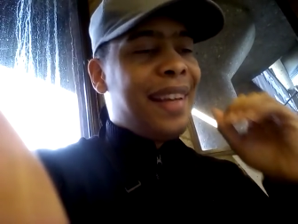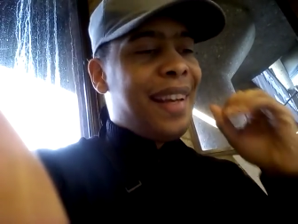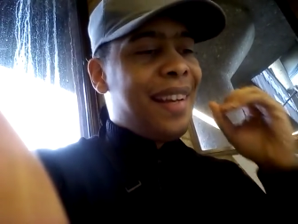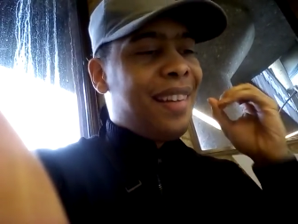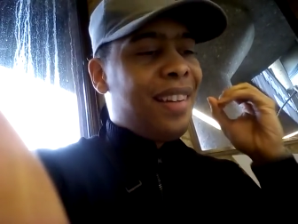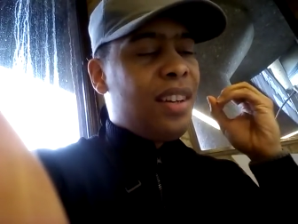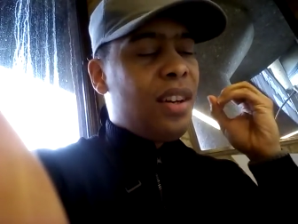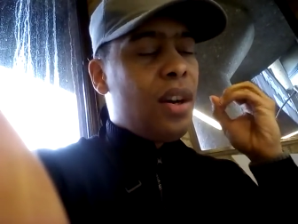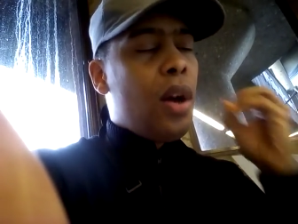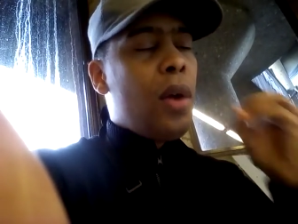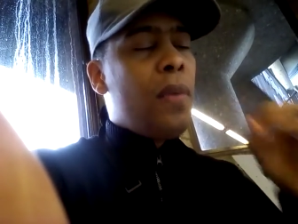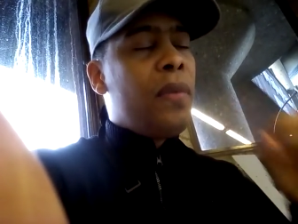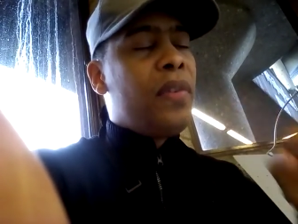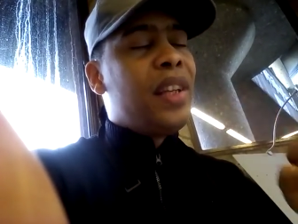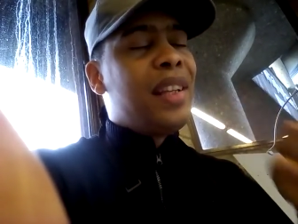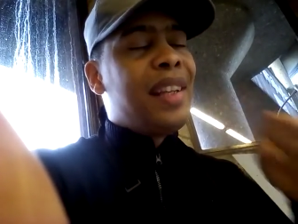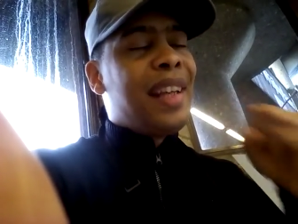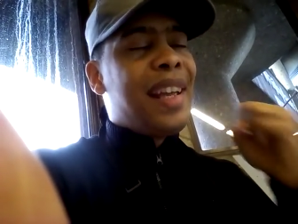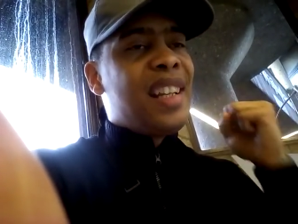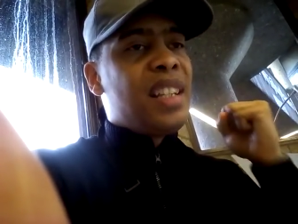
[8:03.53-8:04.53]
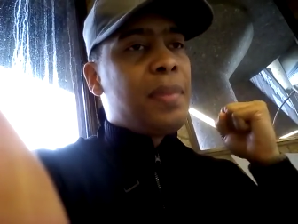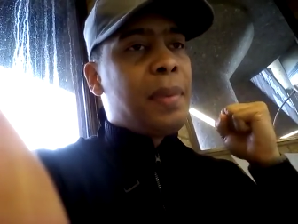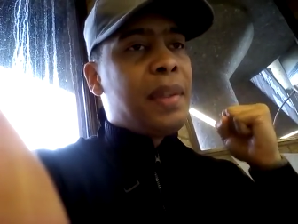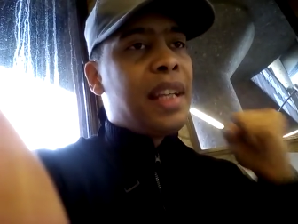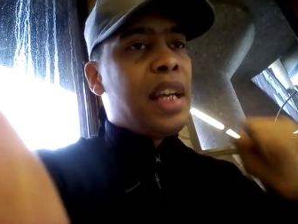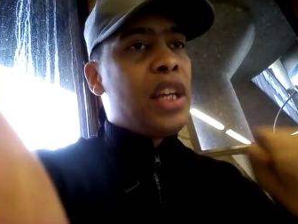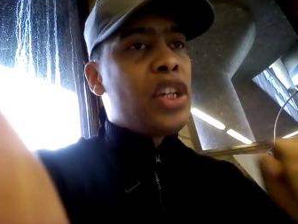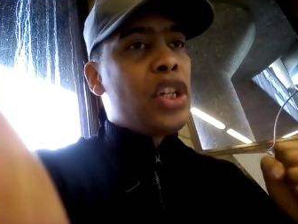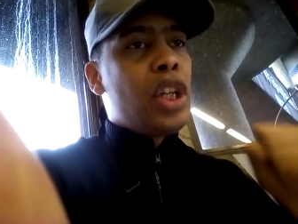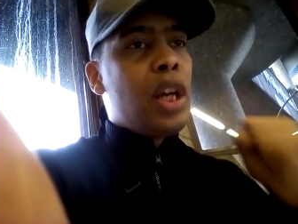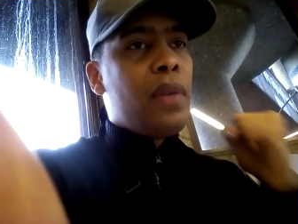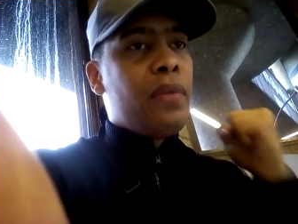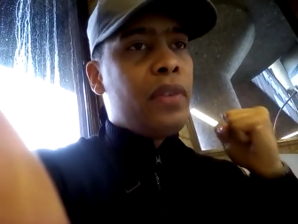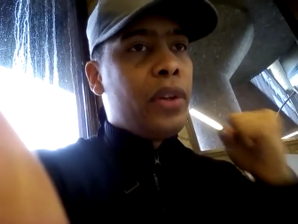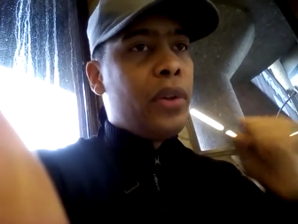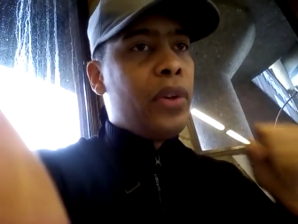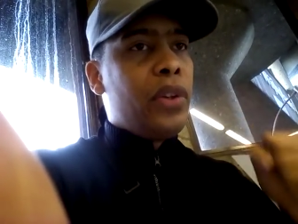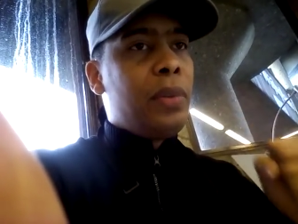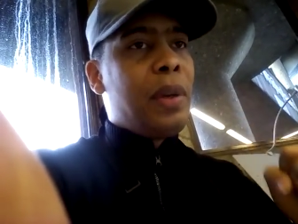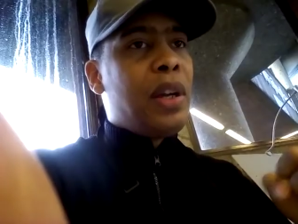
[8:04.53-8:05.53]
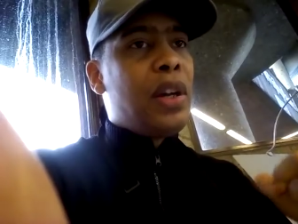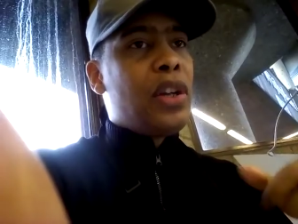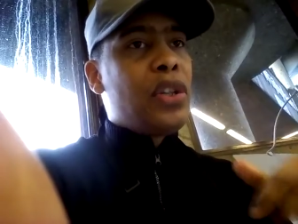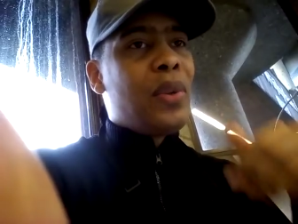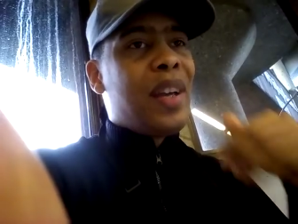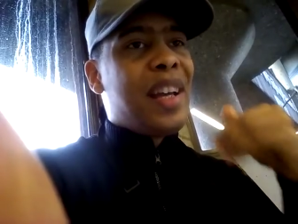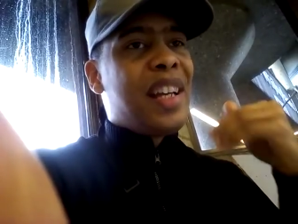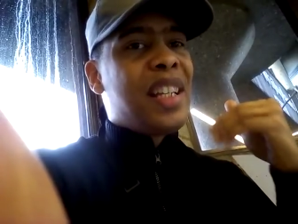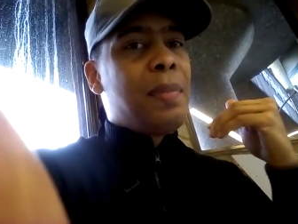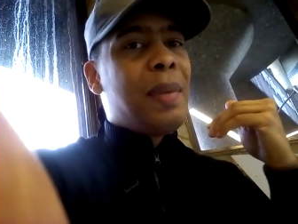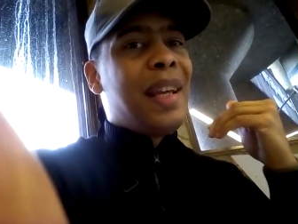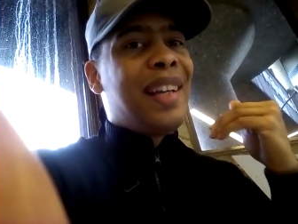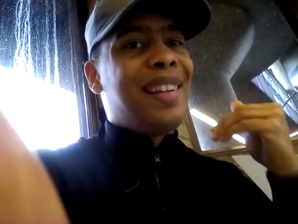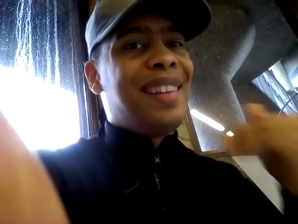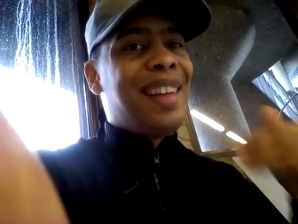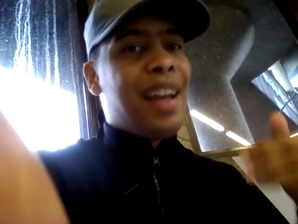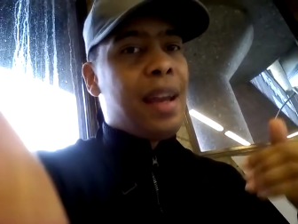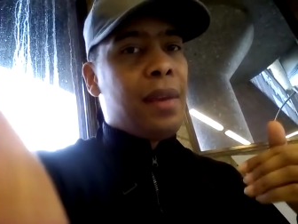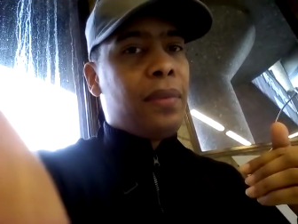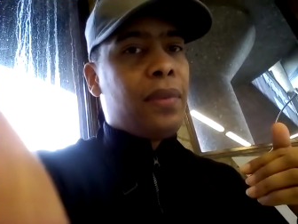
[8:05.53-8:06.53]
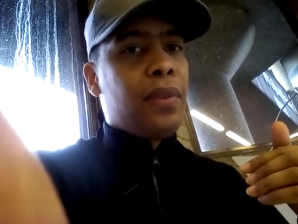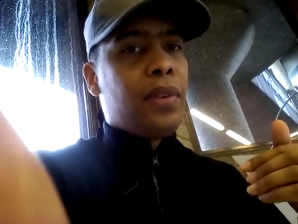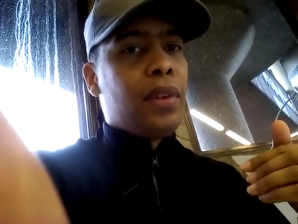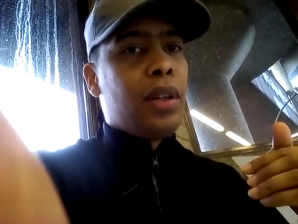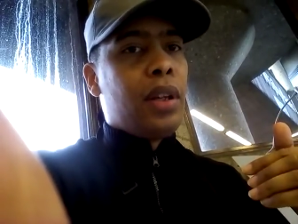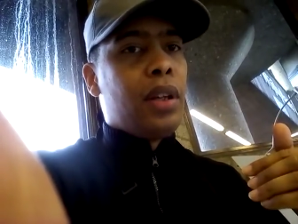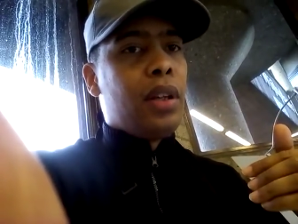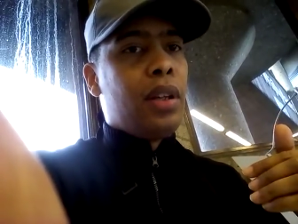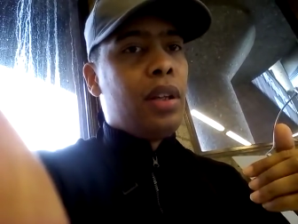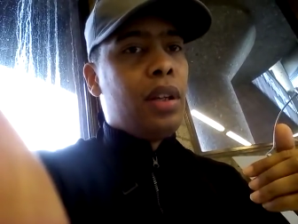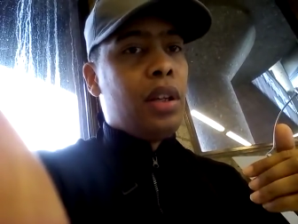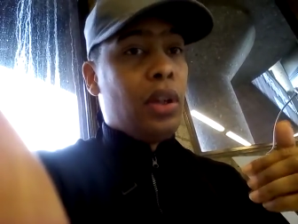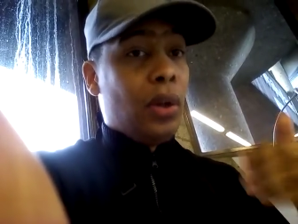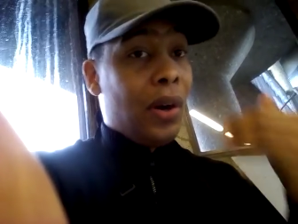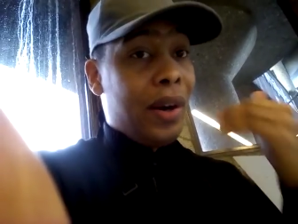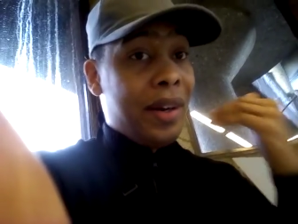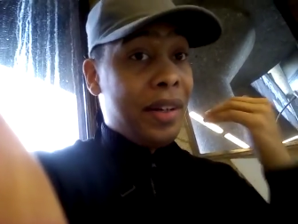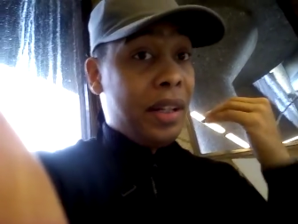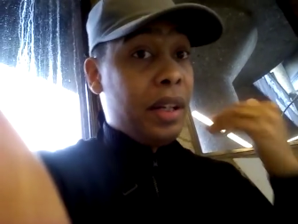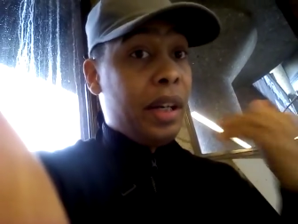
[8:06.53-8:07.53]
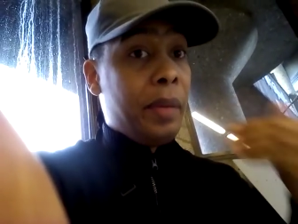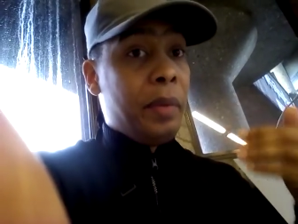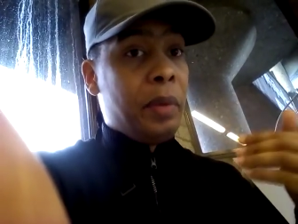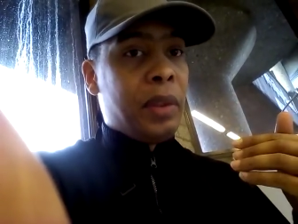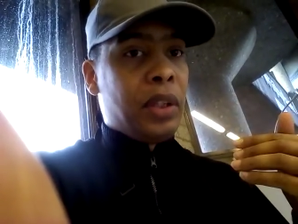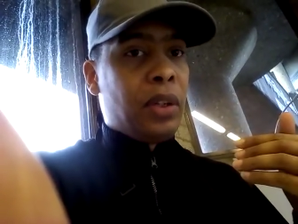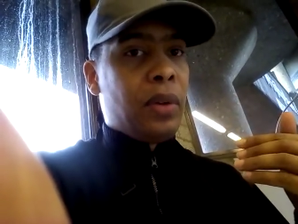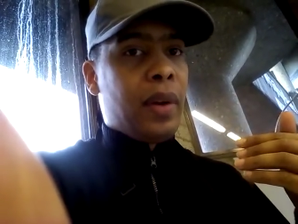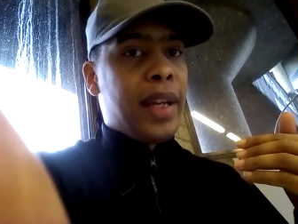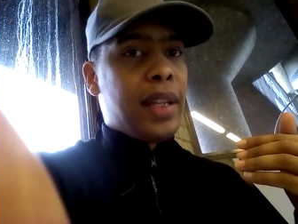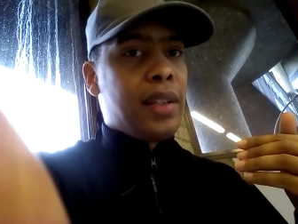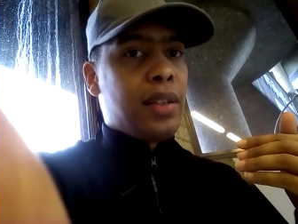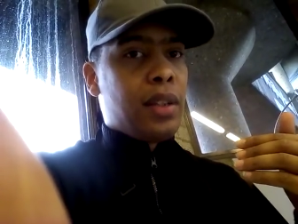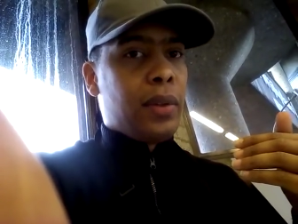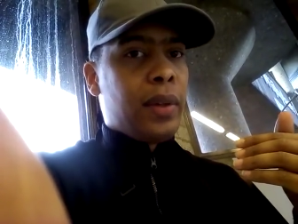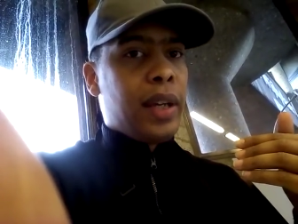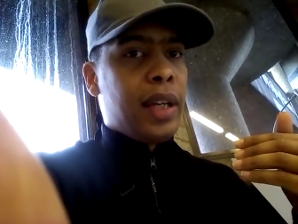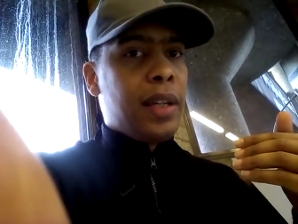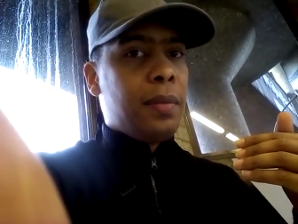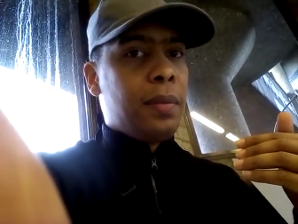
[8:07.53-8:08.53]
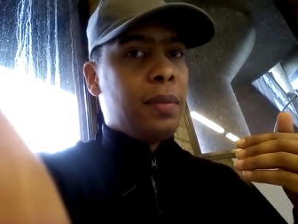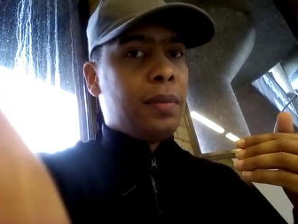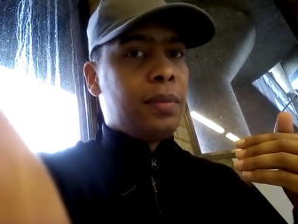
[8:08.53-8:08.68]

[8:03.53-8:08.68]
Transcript: in a confident expectation of good because you expect life. You are in agreement with Christ, okay?